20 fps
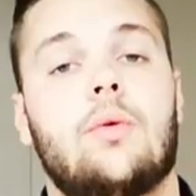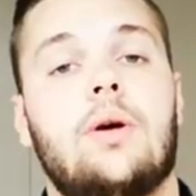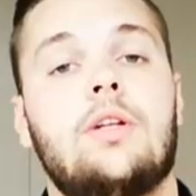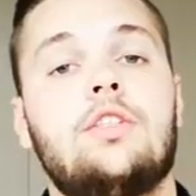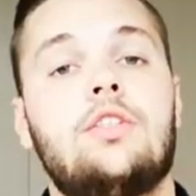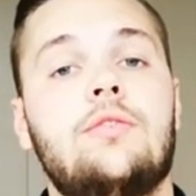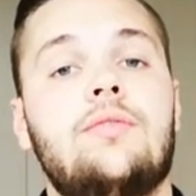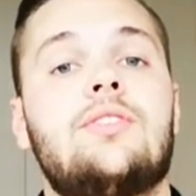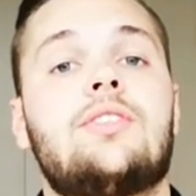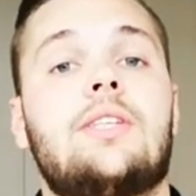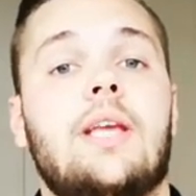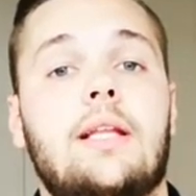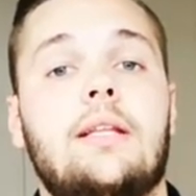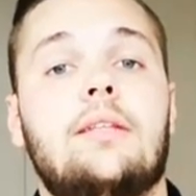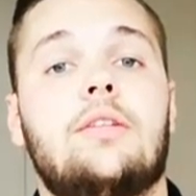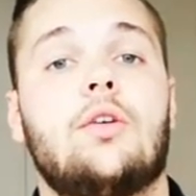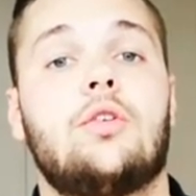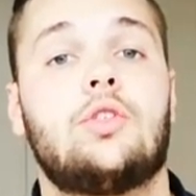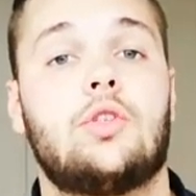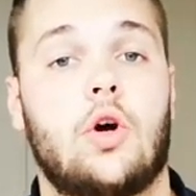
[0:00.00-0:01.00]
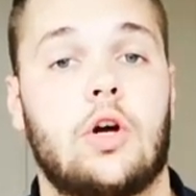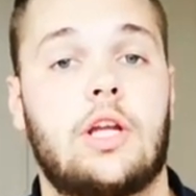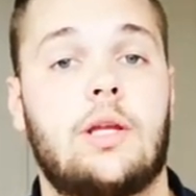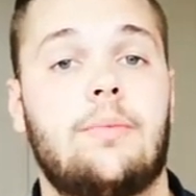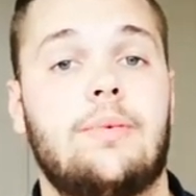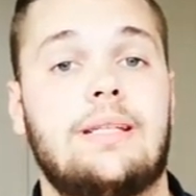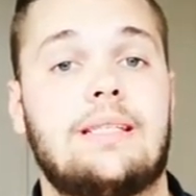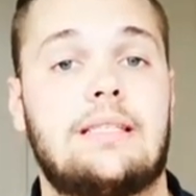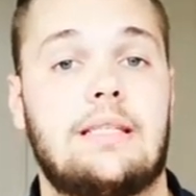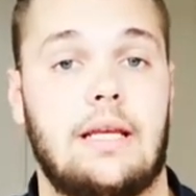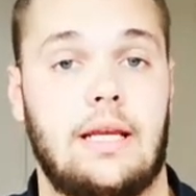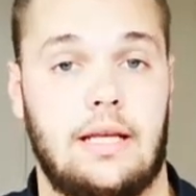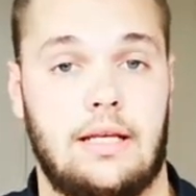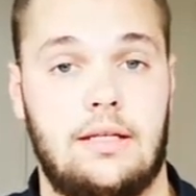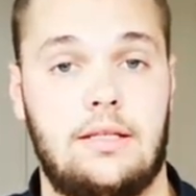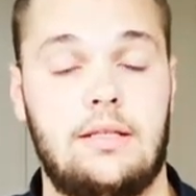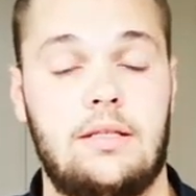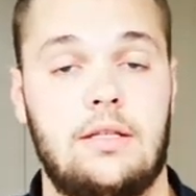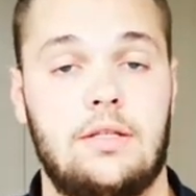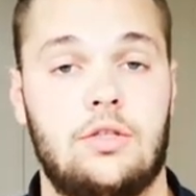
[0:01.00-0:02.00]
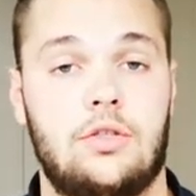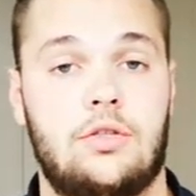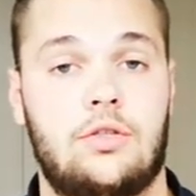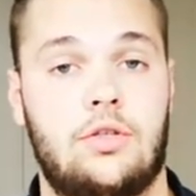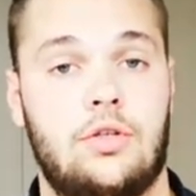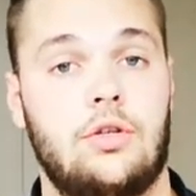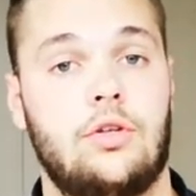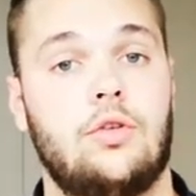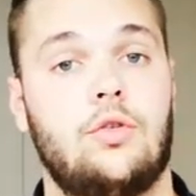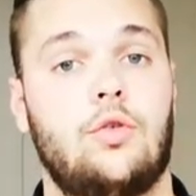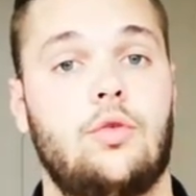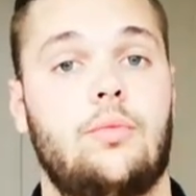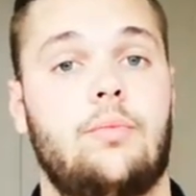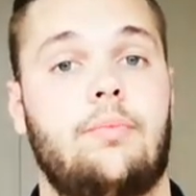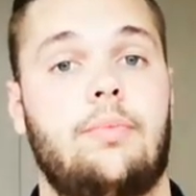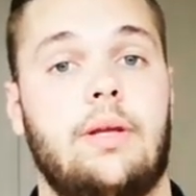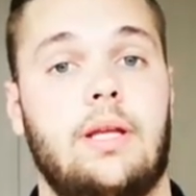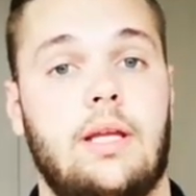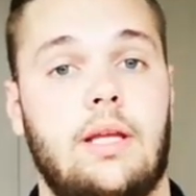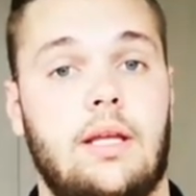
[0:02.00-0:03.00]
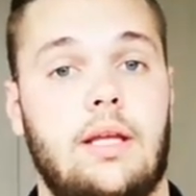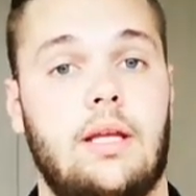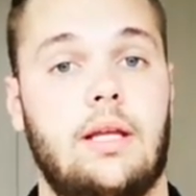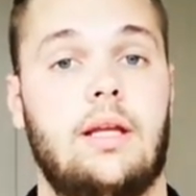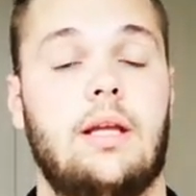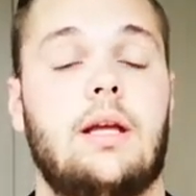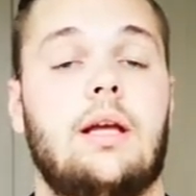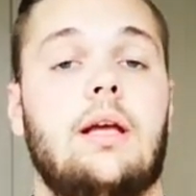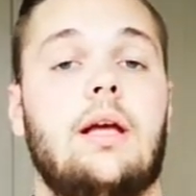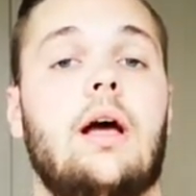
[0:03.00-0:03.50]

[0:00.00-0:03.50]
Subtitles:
once you've sent your documents in to be